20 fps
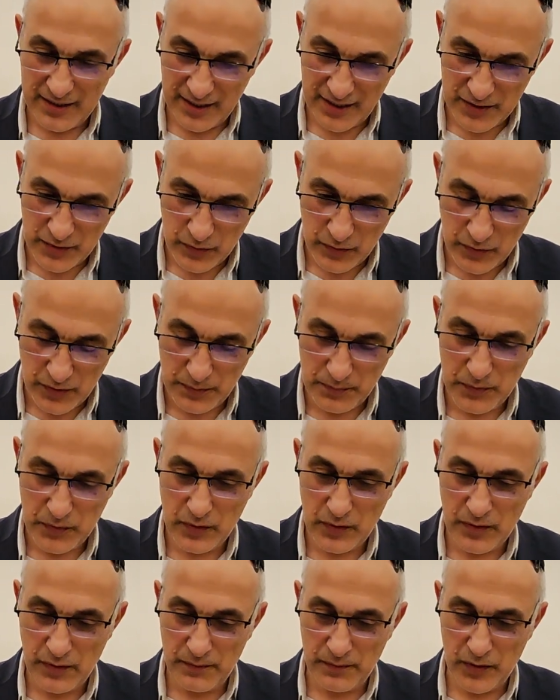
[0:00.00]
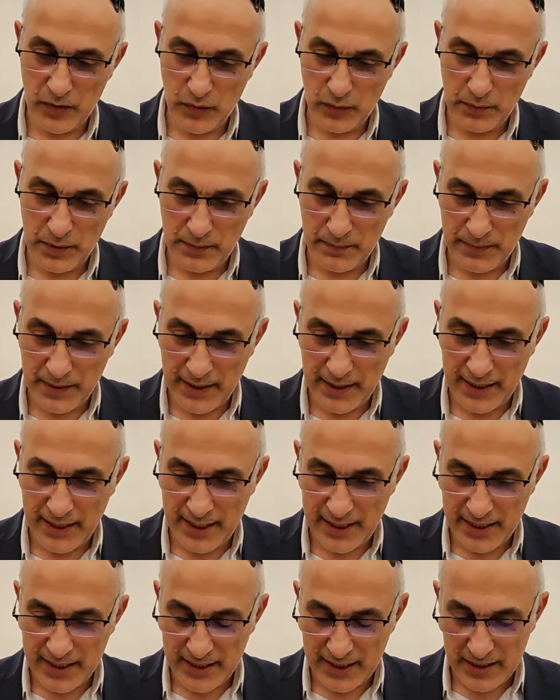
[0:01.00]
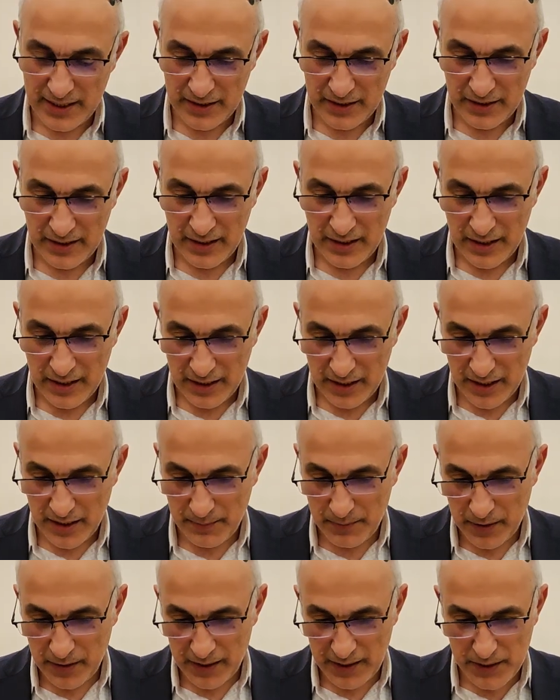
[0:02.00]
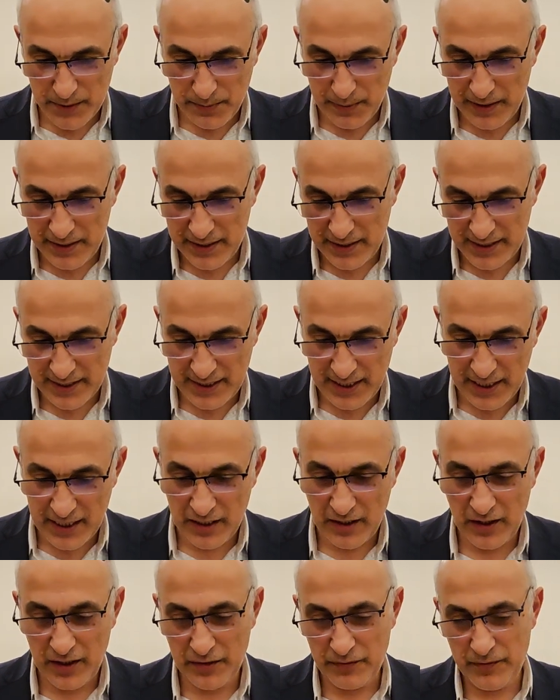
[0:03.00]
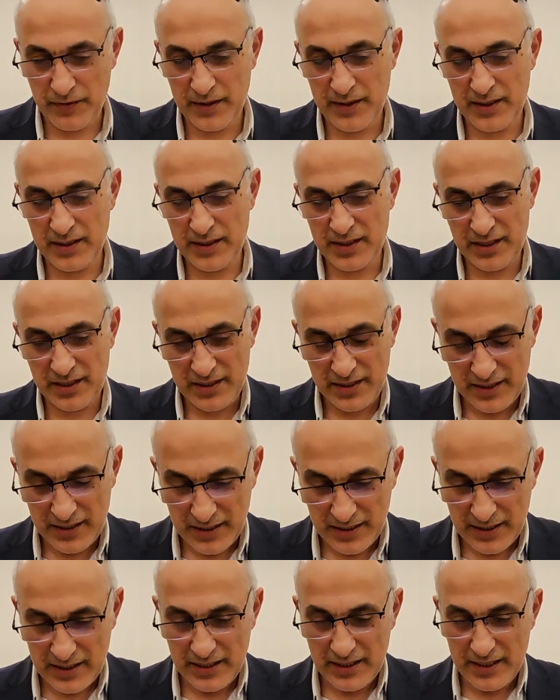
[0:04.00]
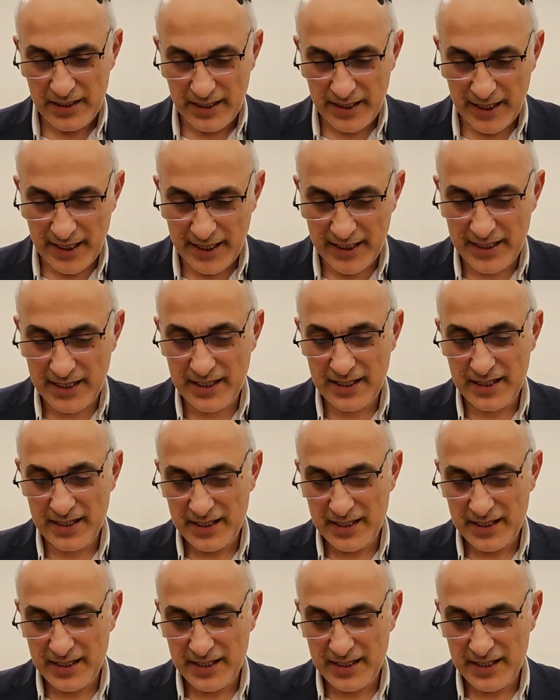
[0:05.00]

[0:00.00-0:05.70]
There's a Urim Tumim there. Gemara explains exactly how it went, right?